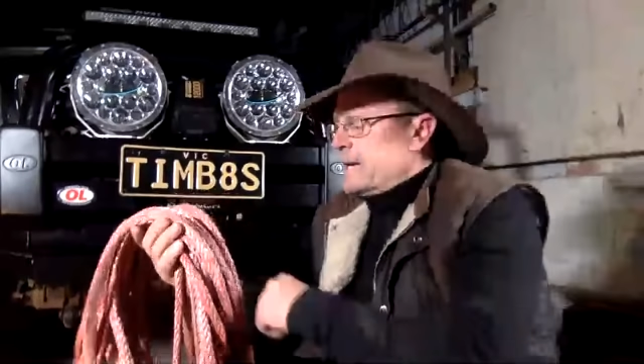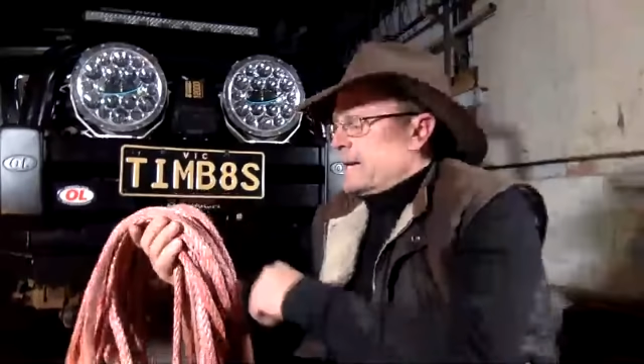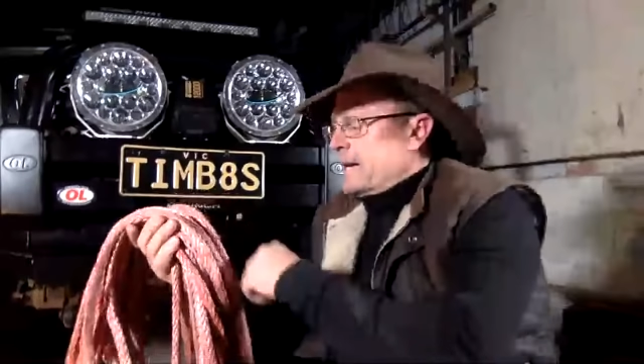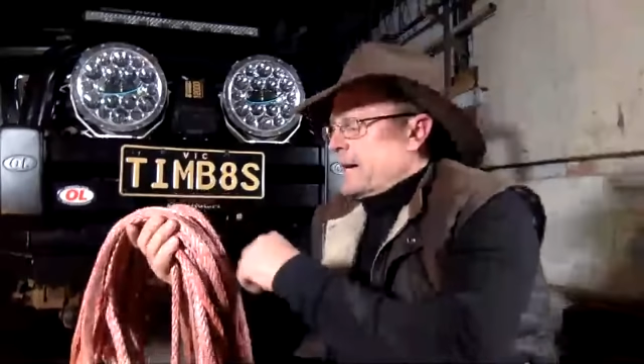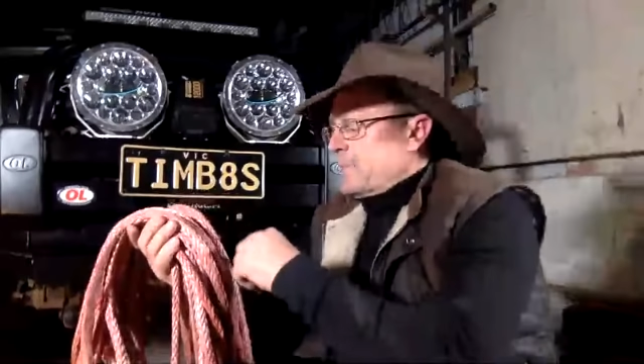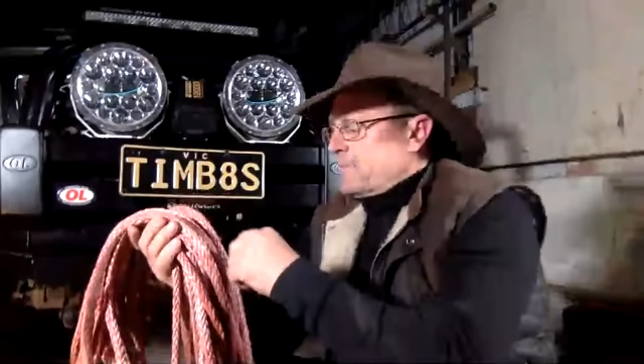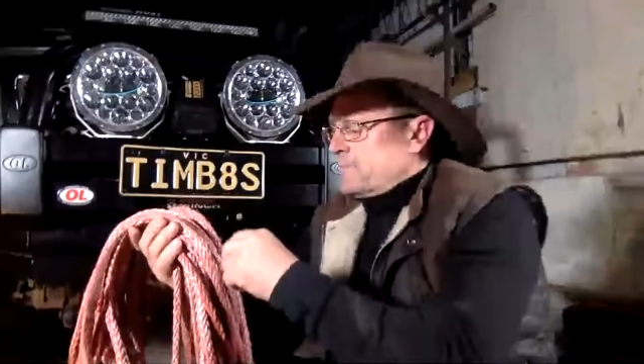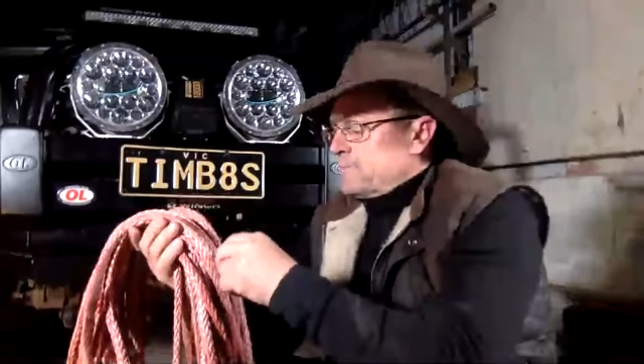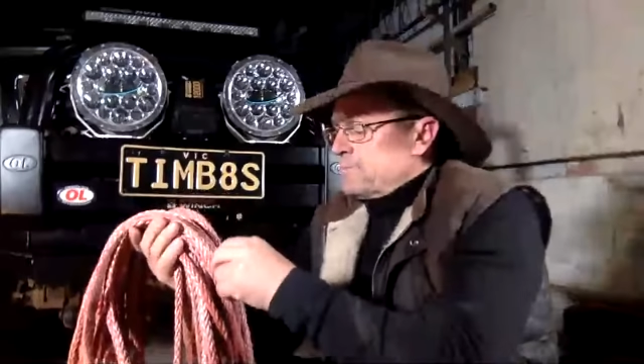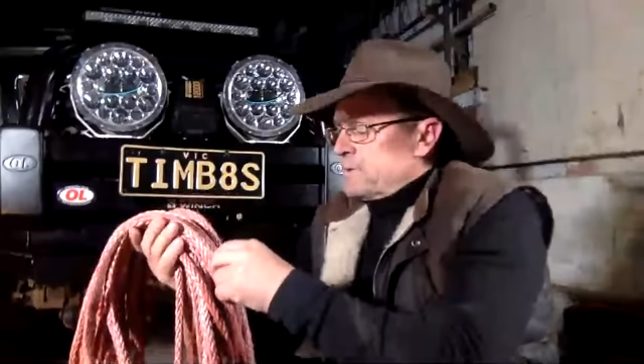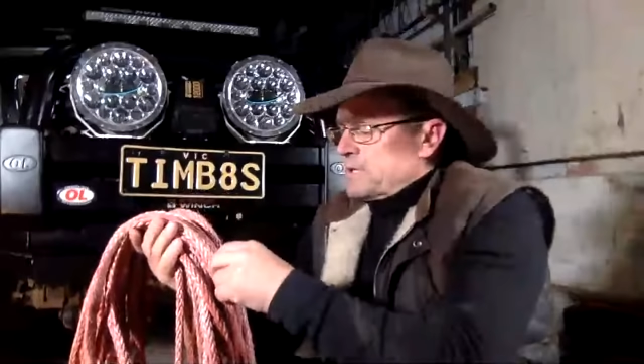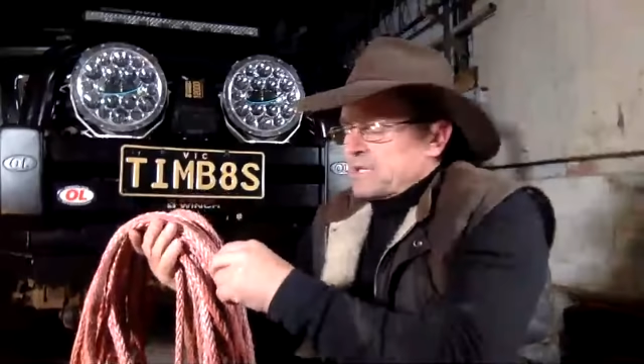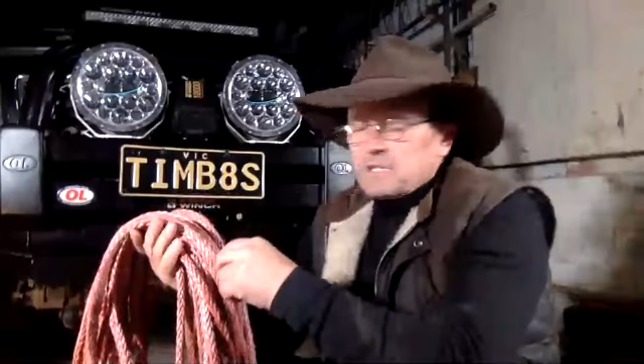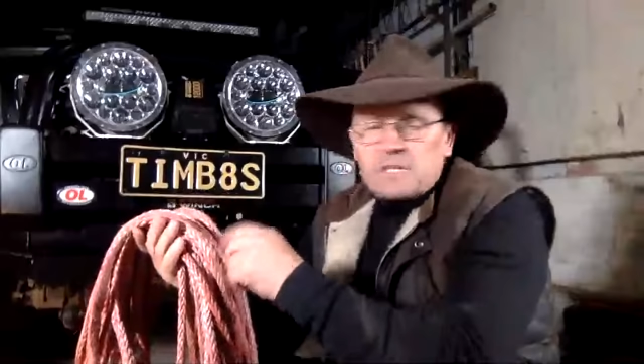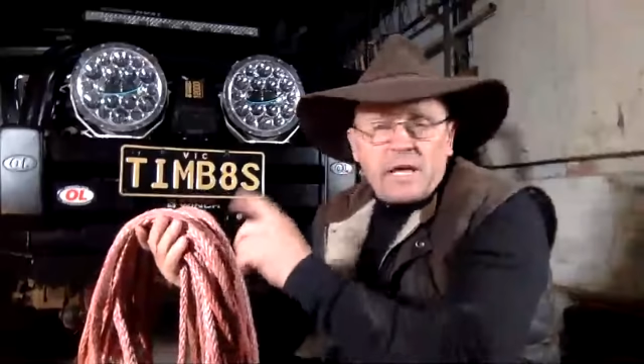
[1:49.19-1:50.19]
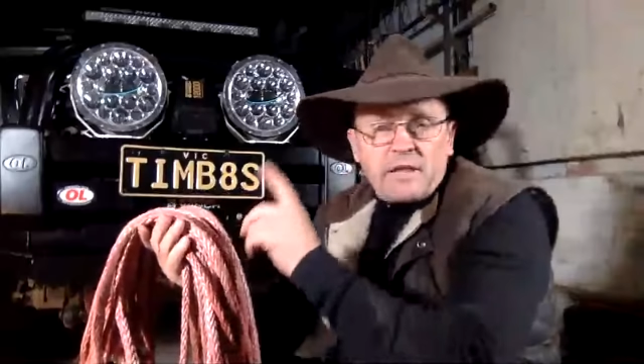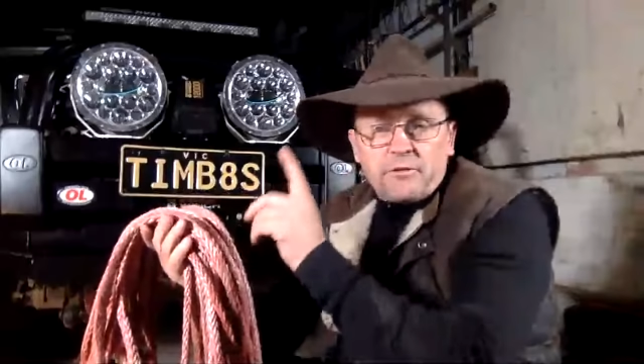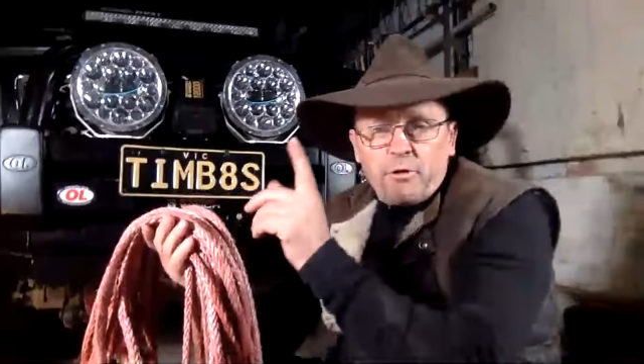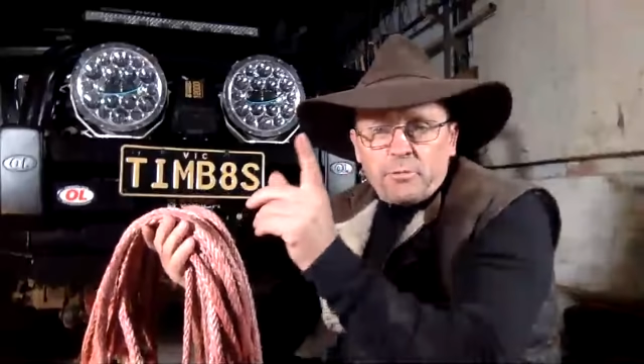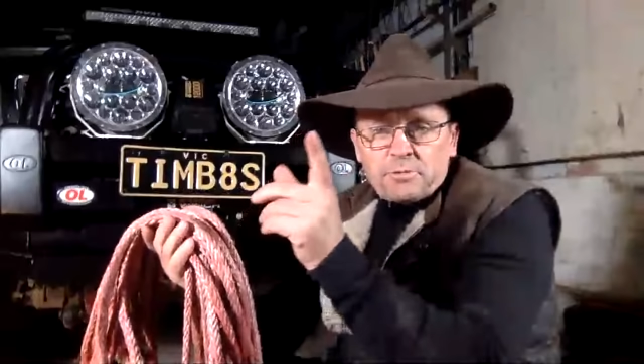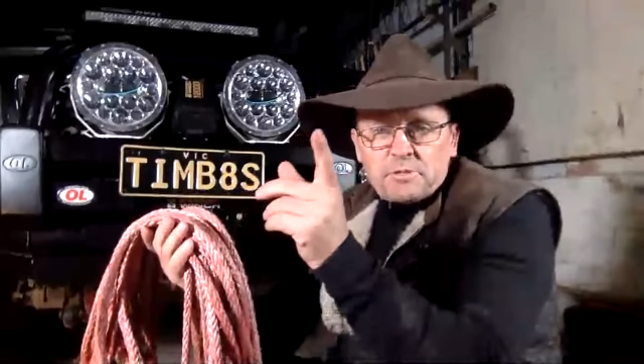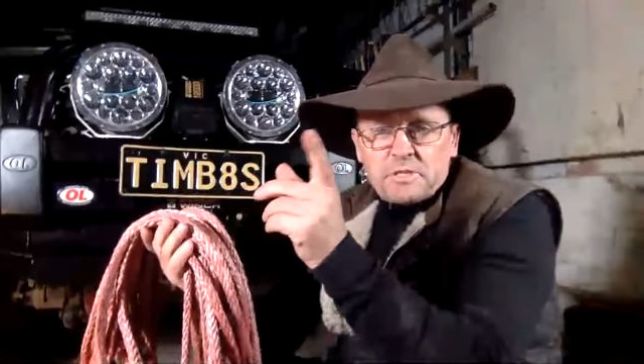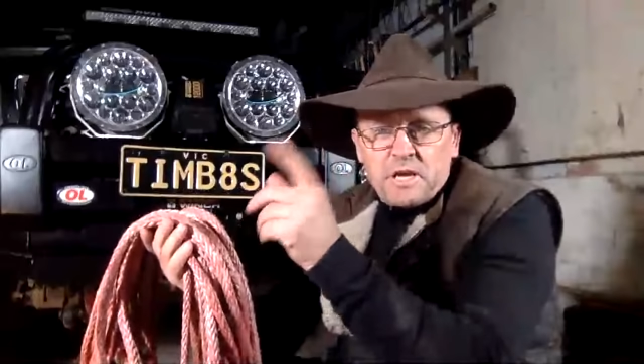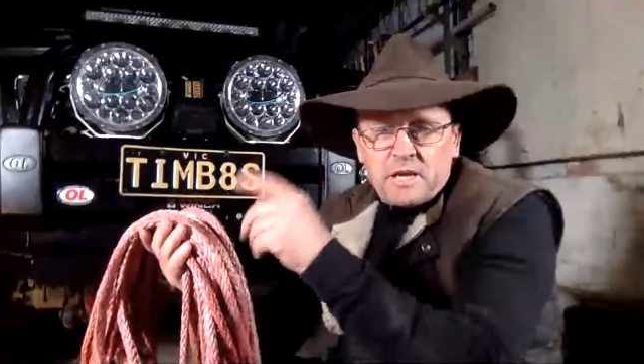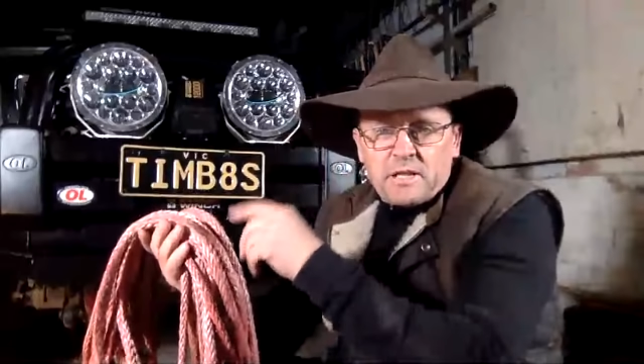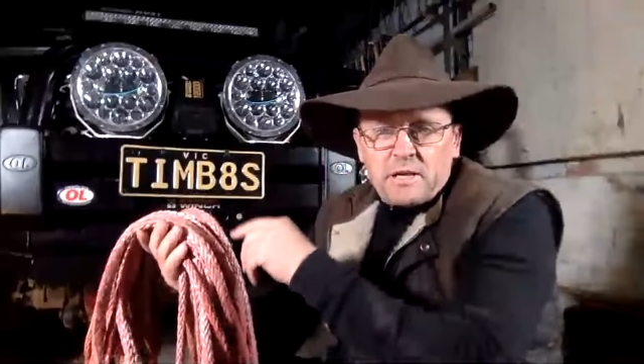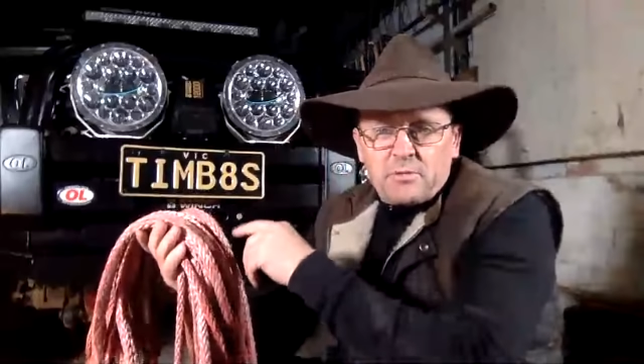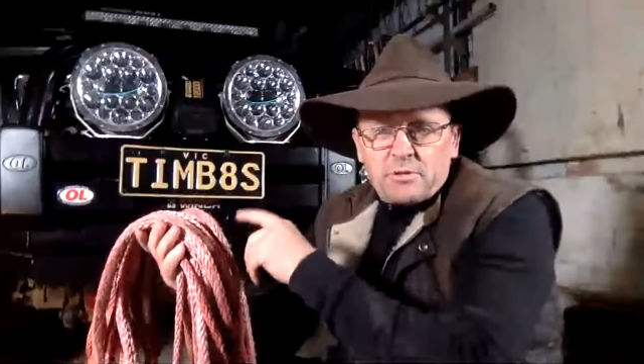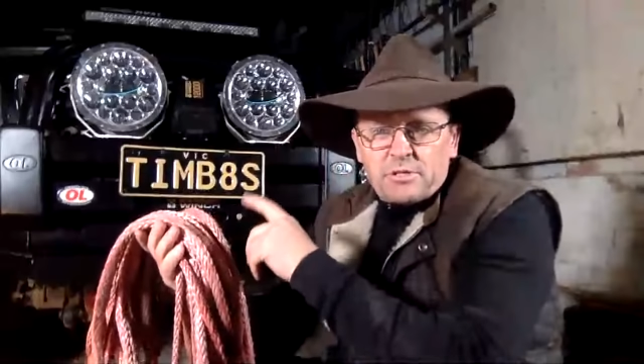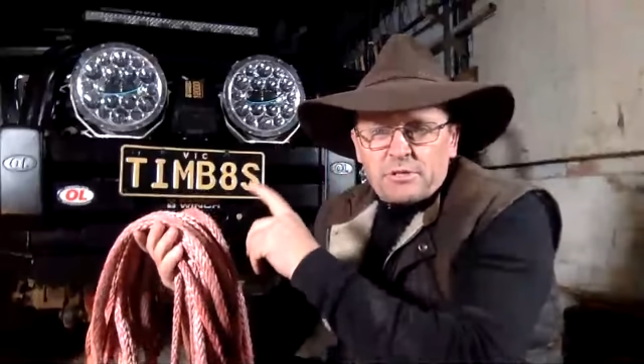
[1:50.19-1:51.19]
Um, but there's other options out
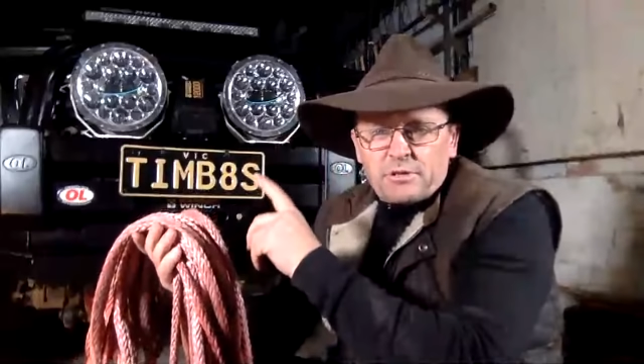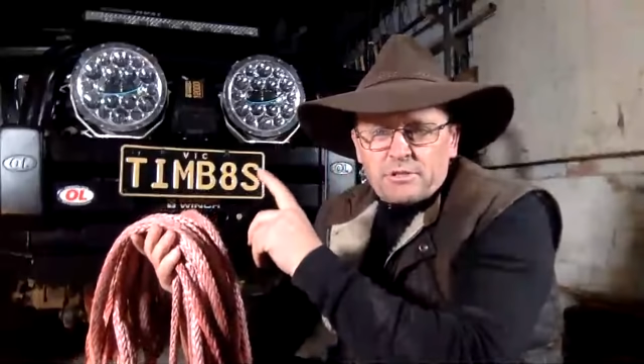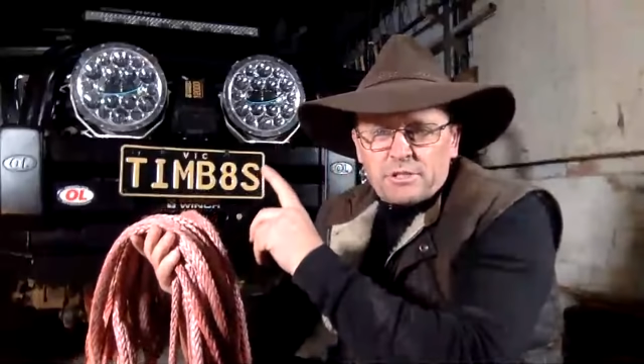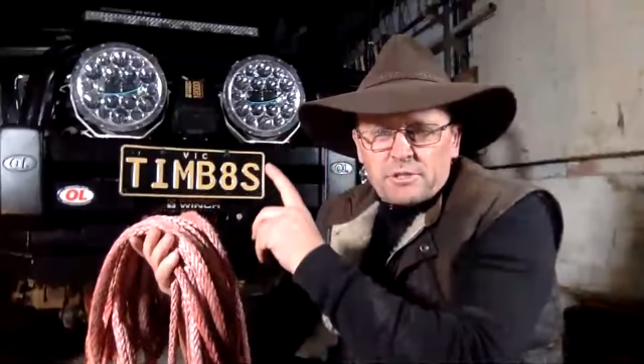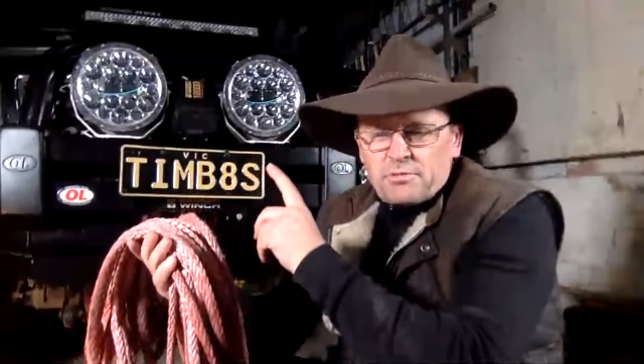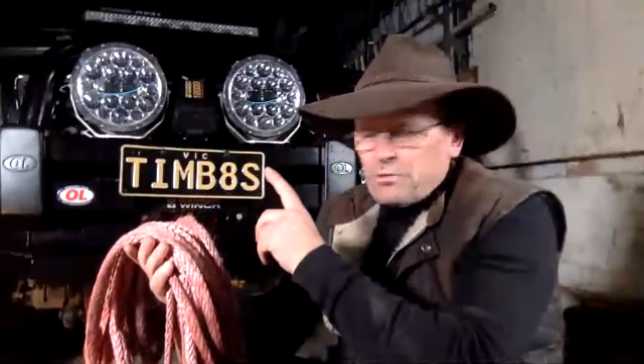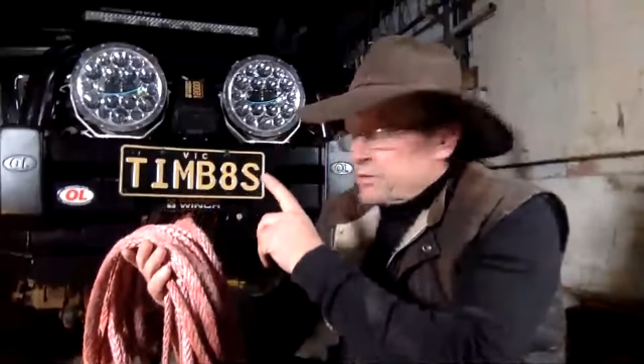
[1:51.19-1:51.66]
there which I just